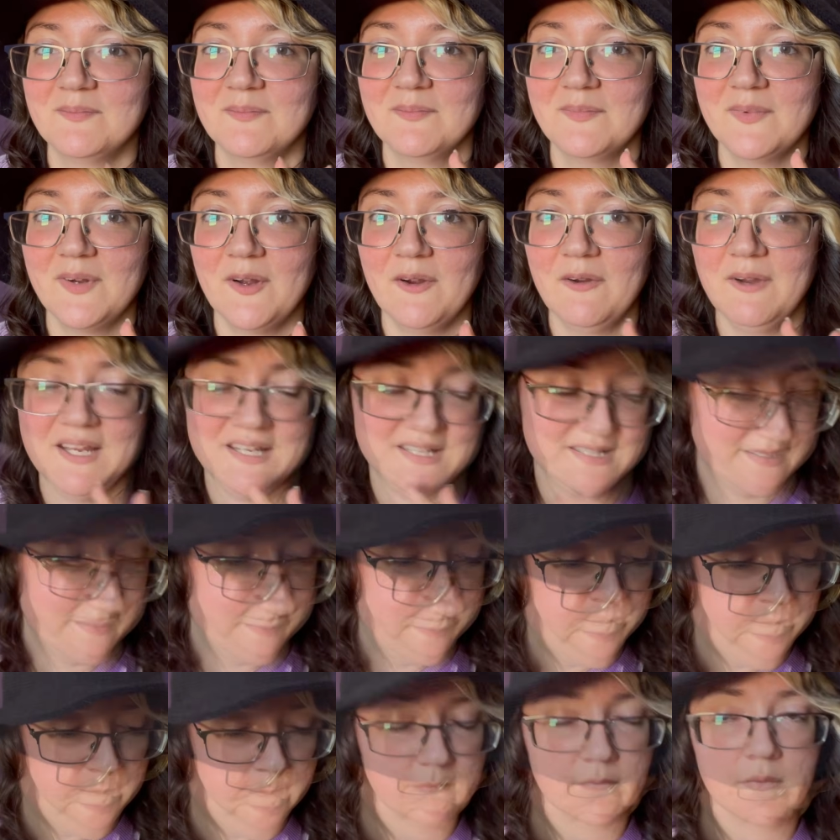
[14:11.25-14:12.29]
Alright,
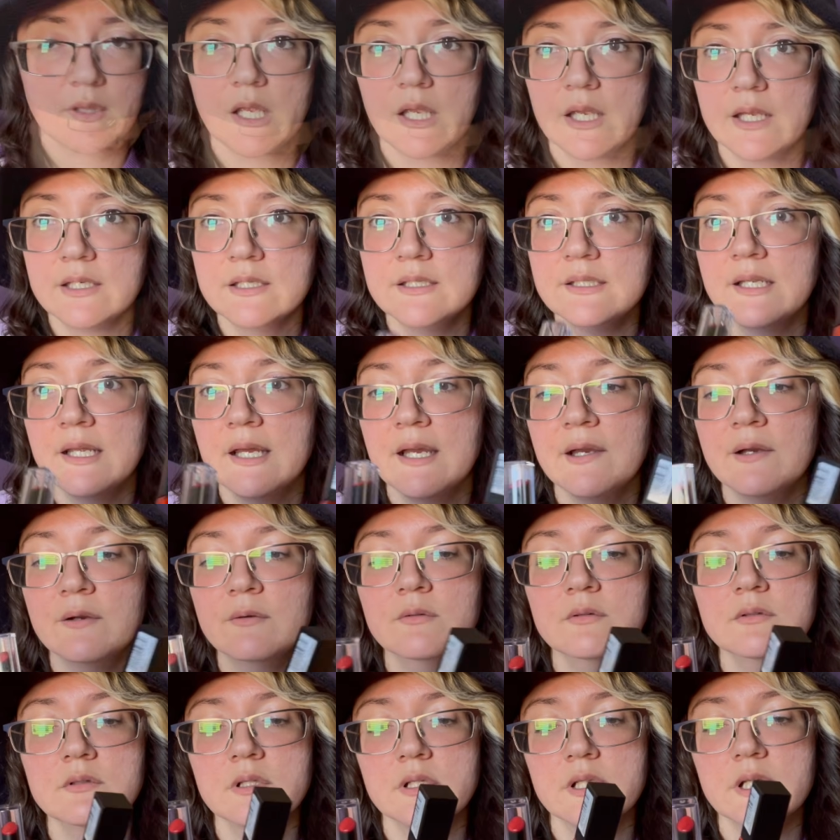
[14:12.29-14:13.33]
and
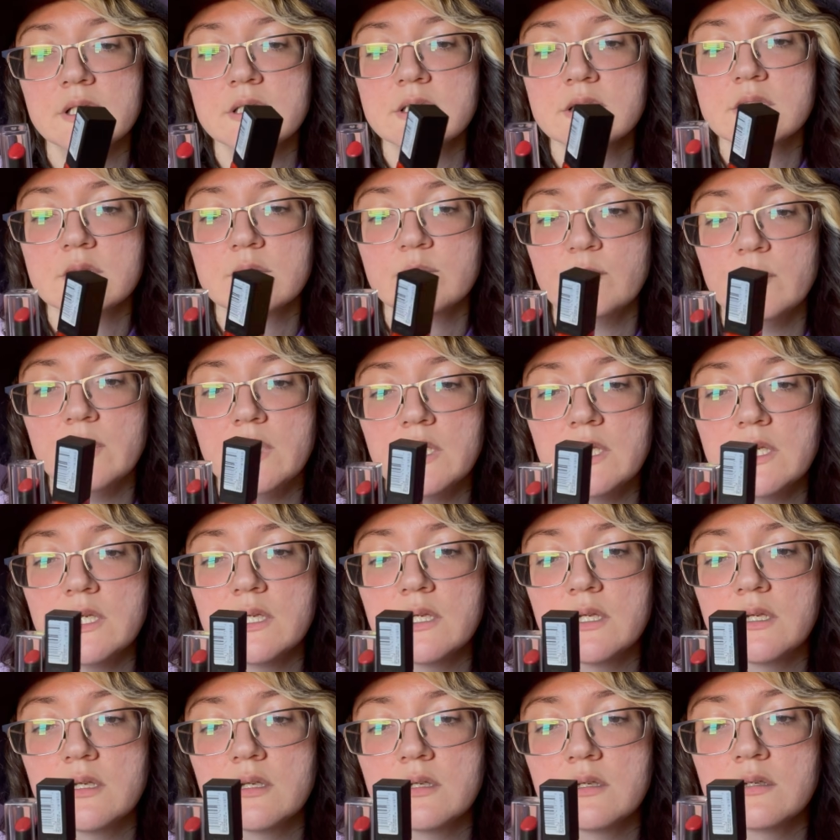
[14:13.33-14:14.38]
now let's
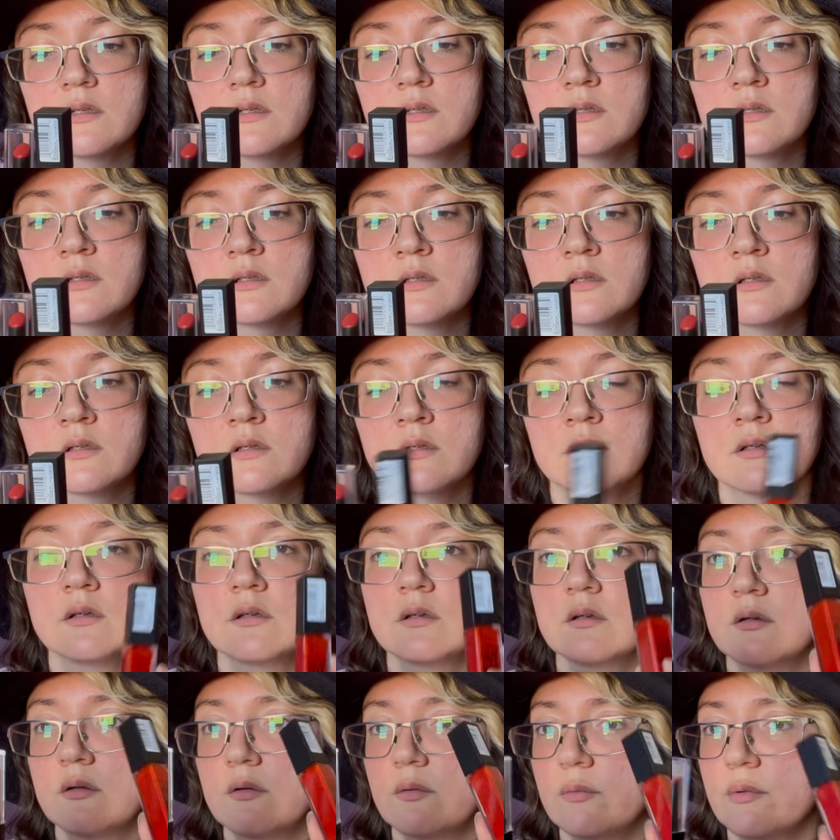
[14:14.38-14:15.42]
pick
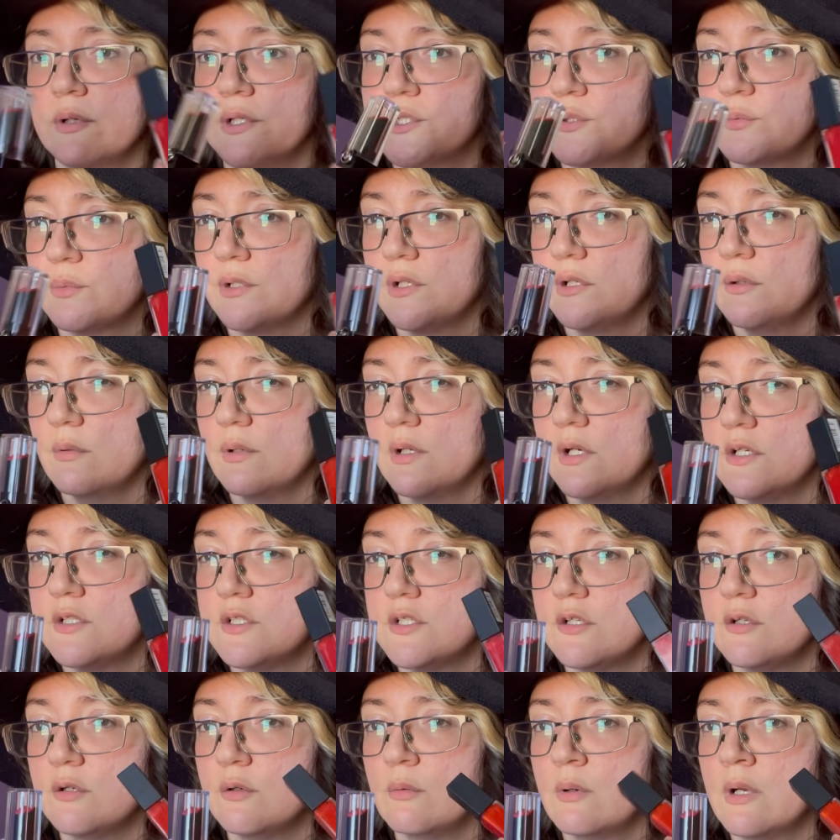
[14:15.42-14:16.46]
which one you want
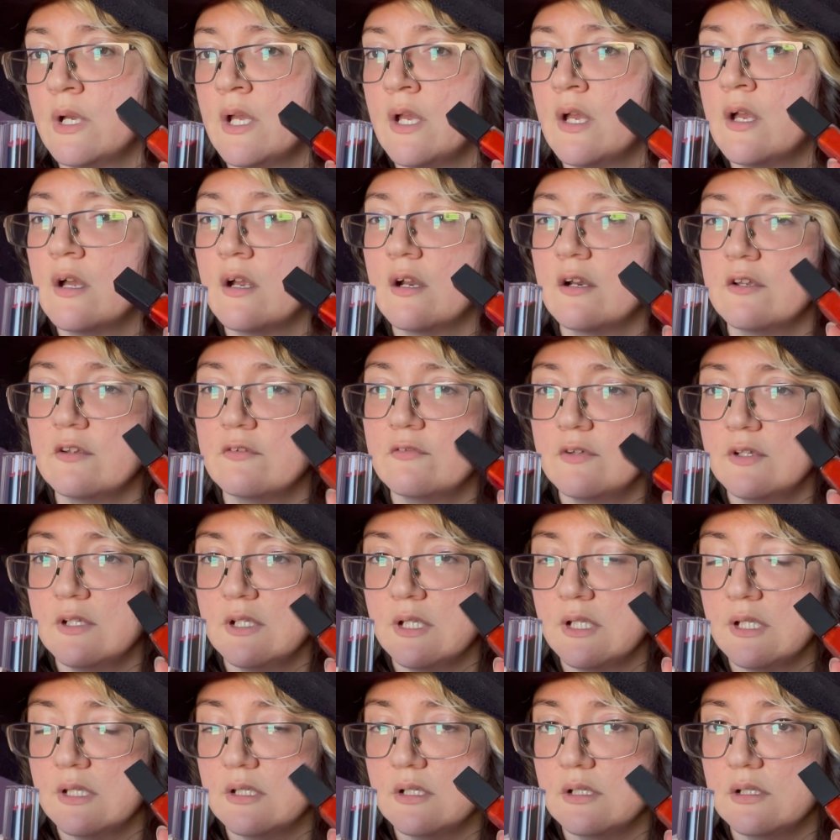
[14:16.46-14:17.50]
to do. Are you
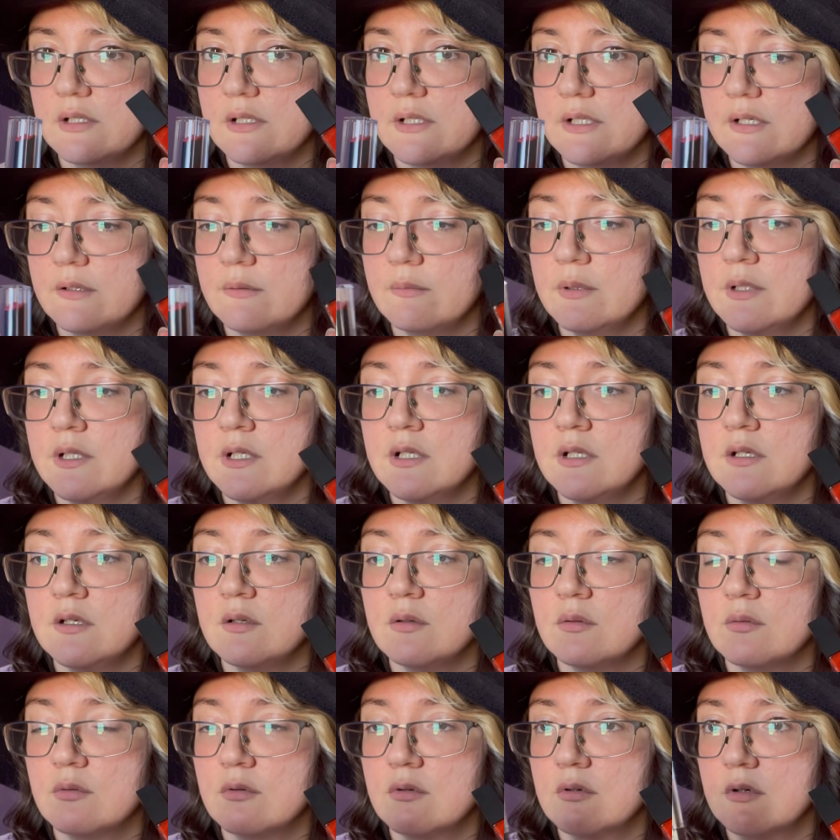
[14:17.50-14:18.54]
feeling the
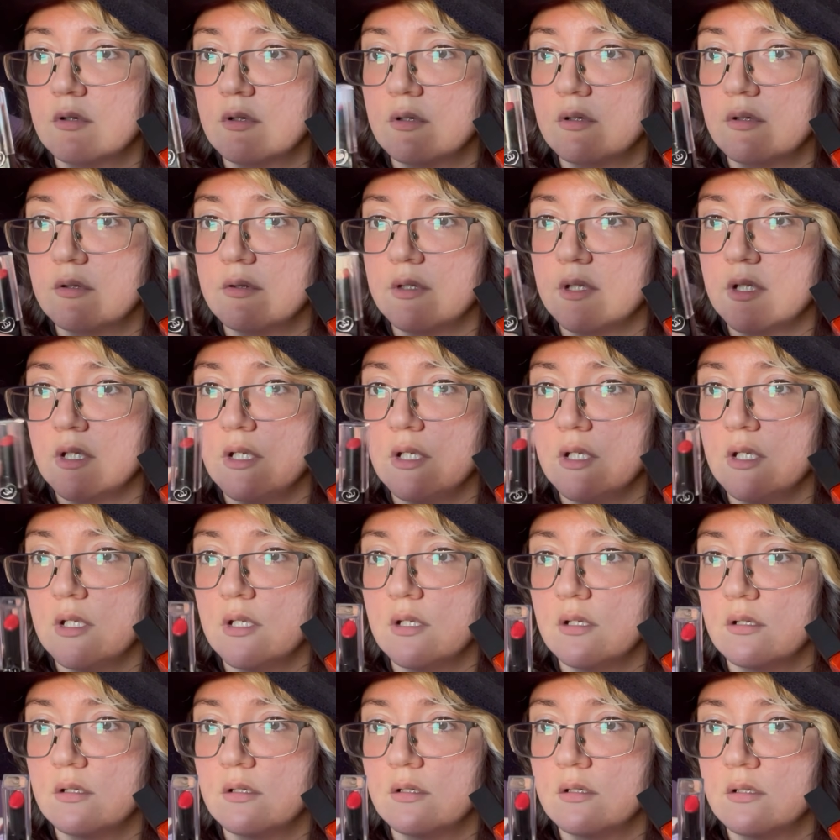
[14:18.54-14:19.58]
liquid or the
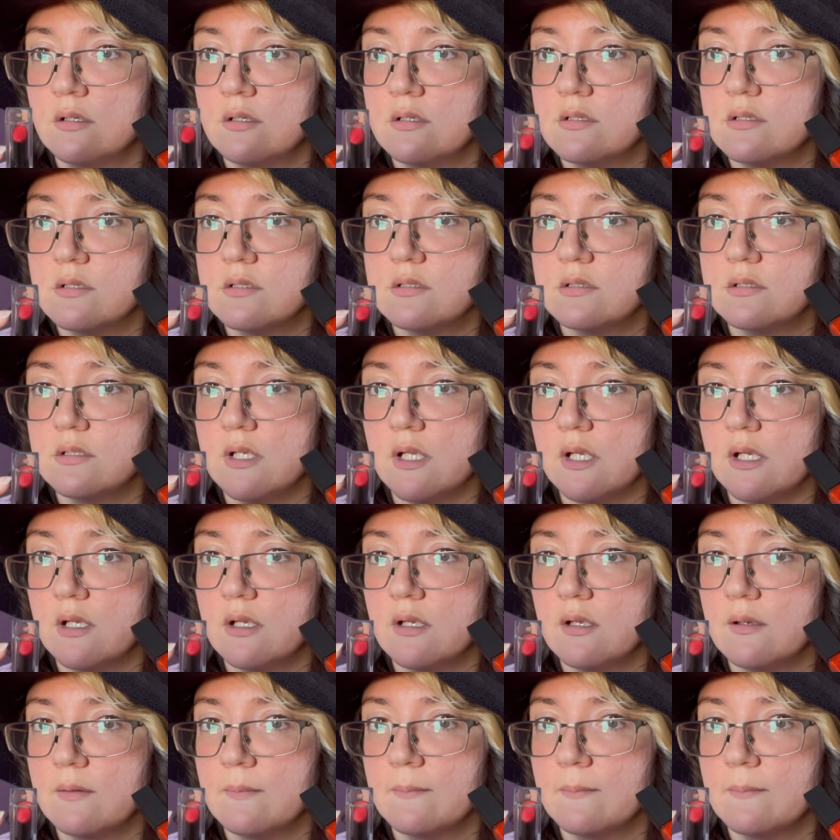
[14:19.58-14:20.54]
stick?